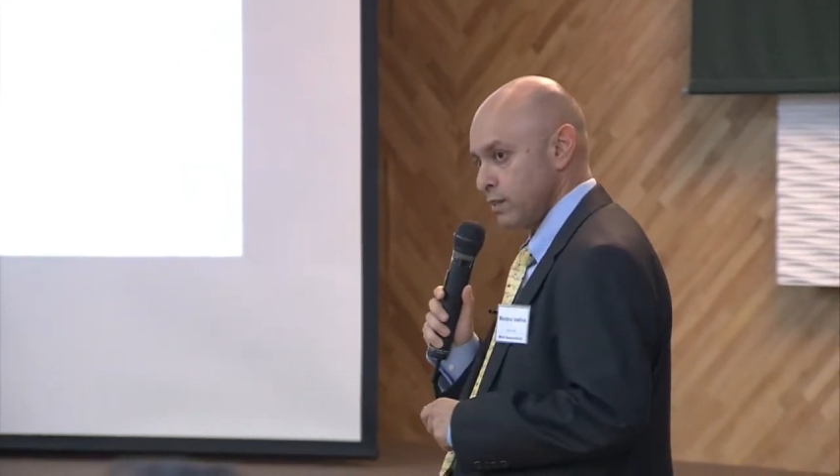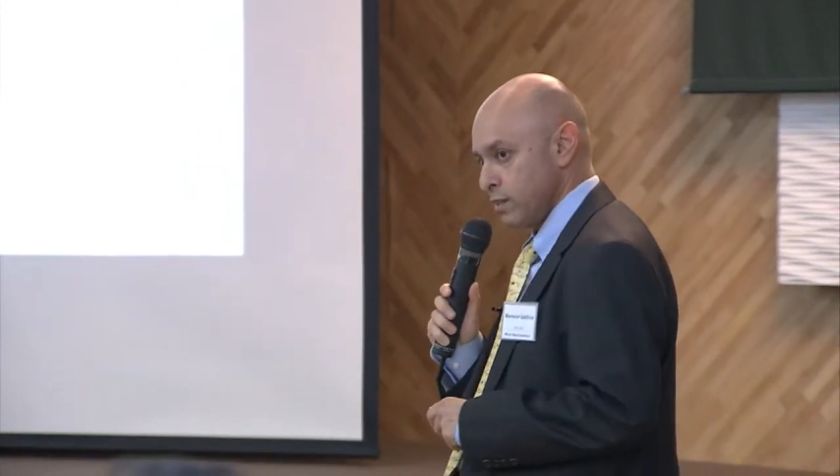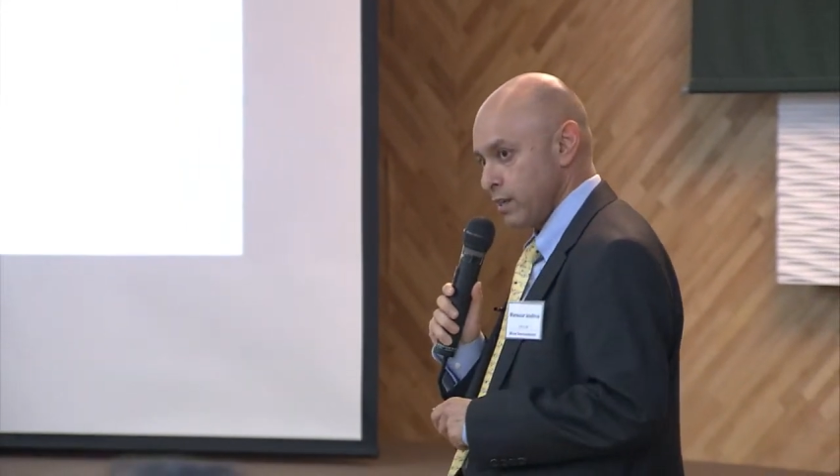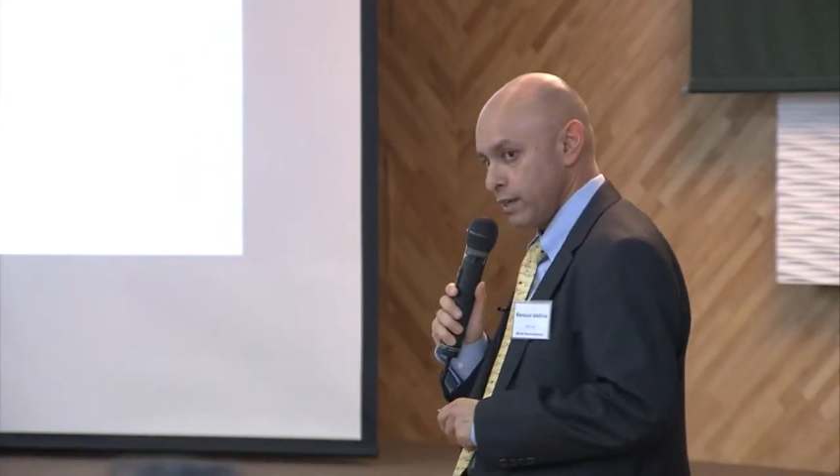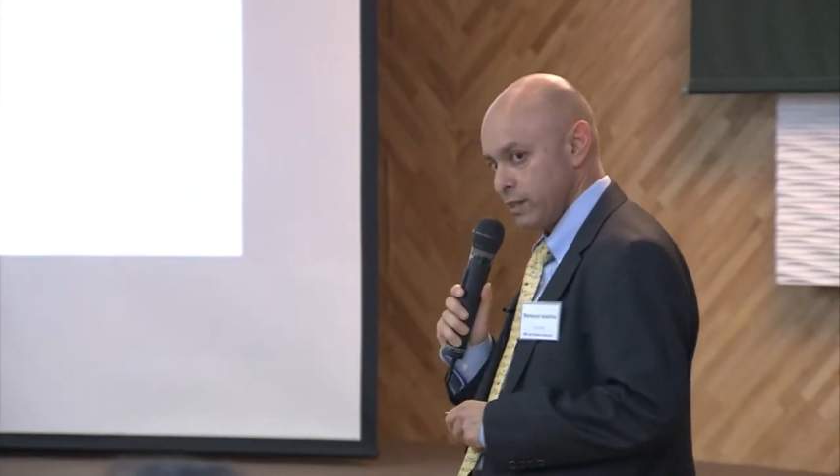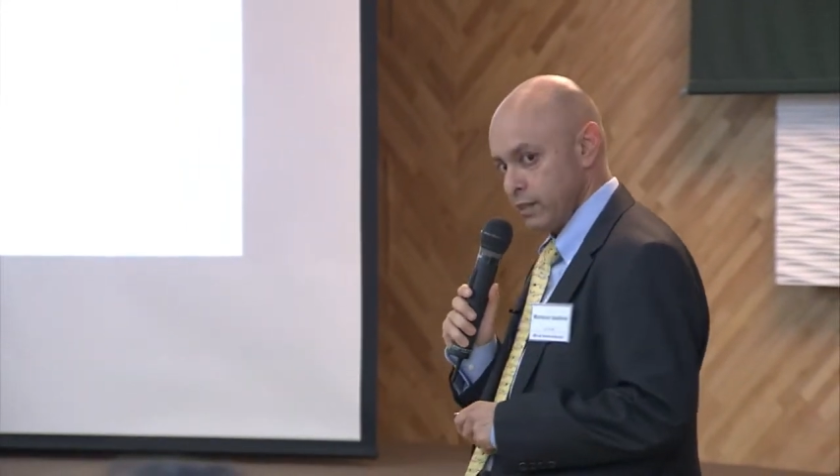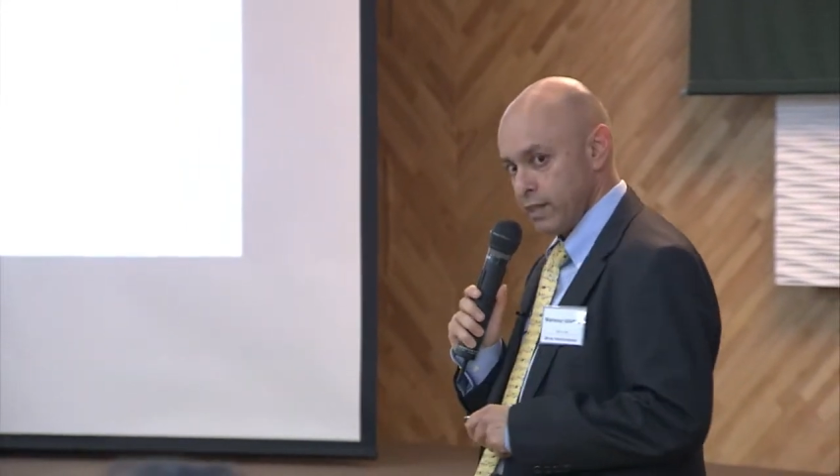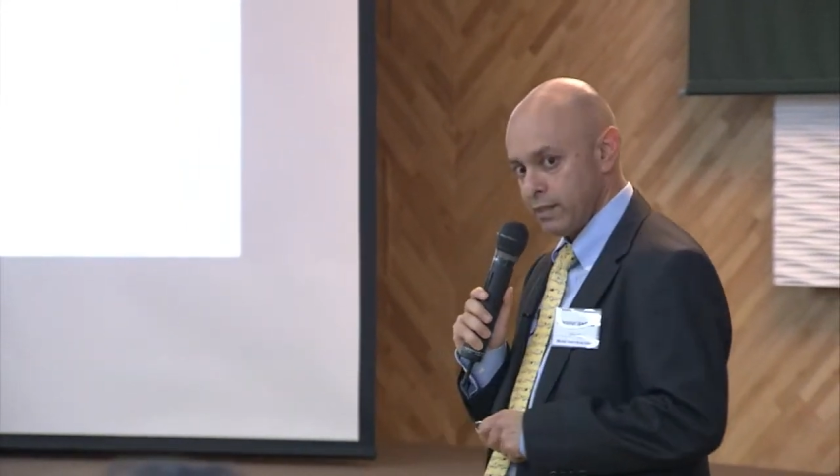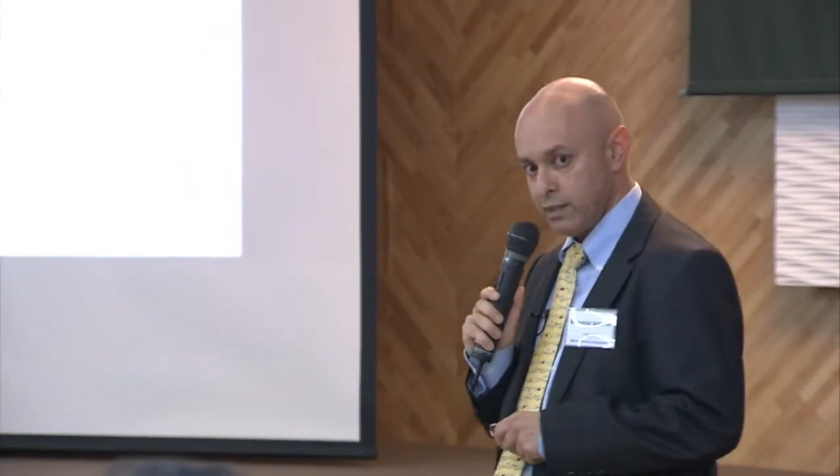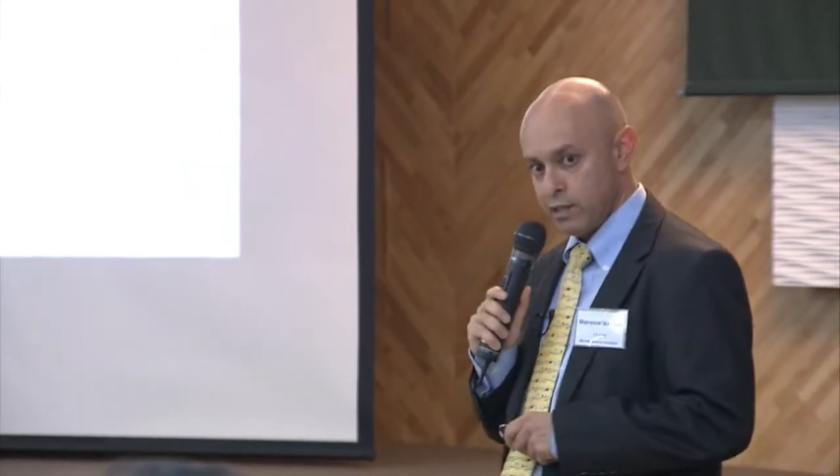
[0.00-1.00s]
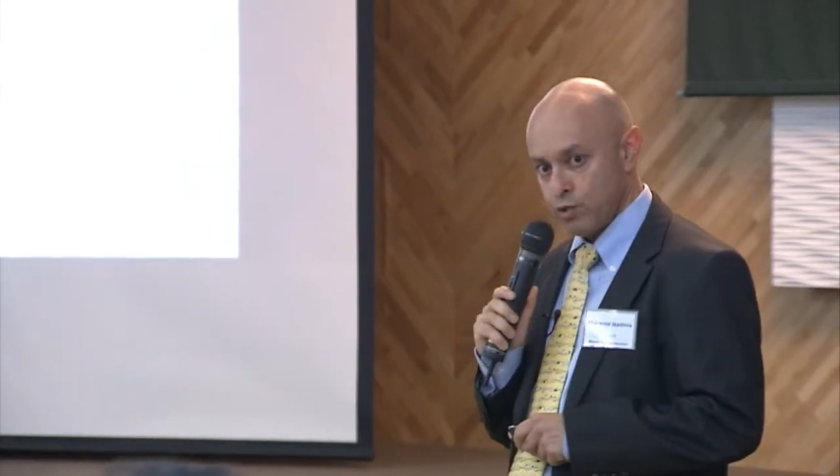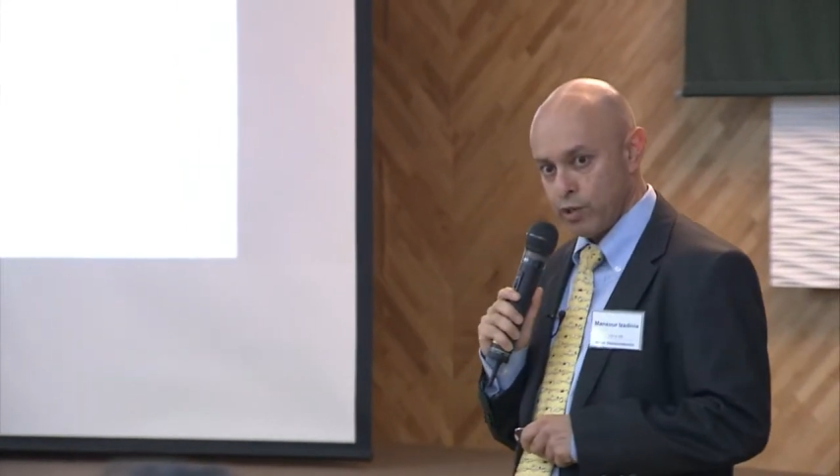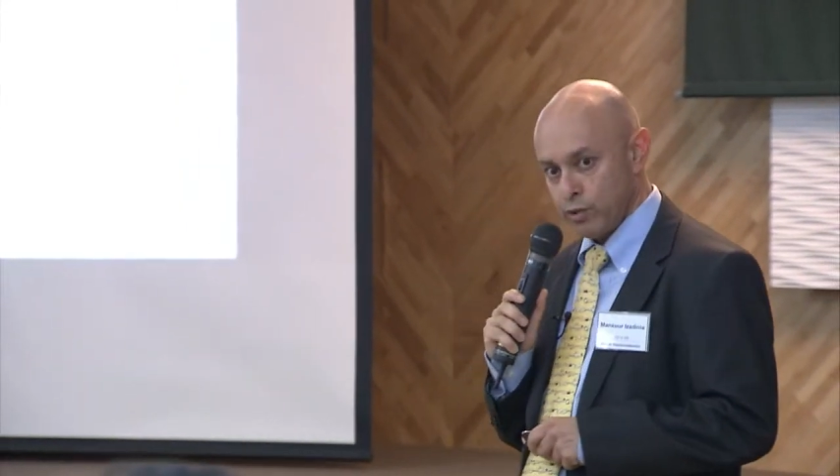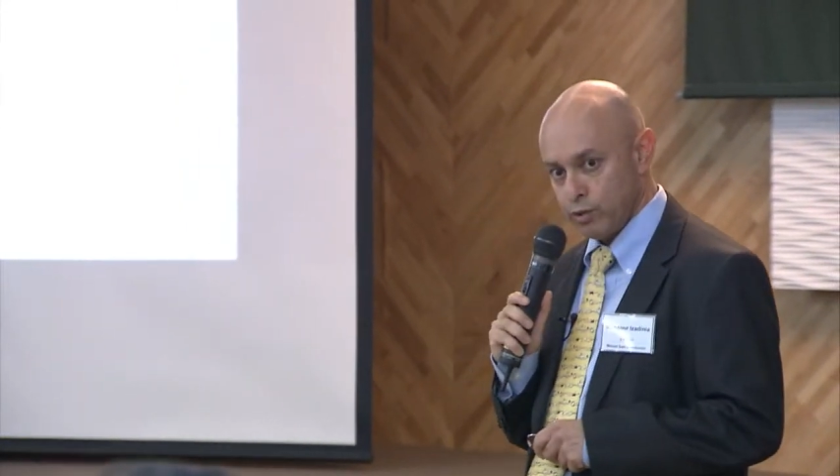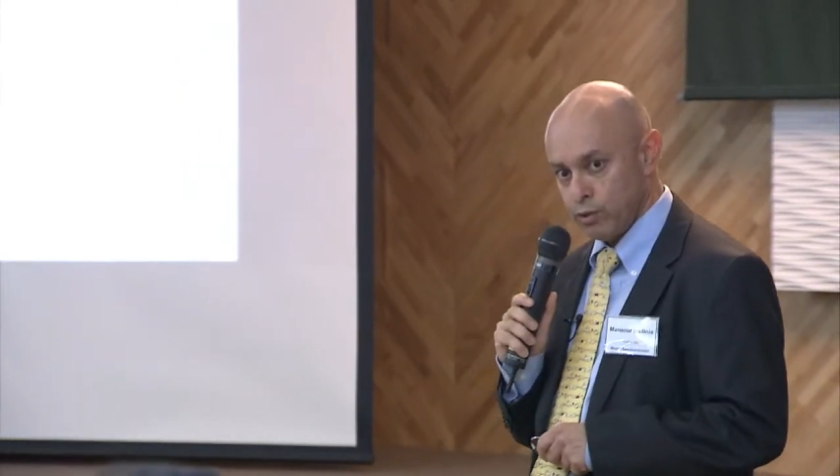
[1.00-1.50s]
that it's trying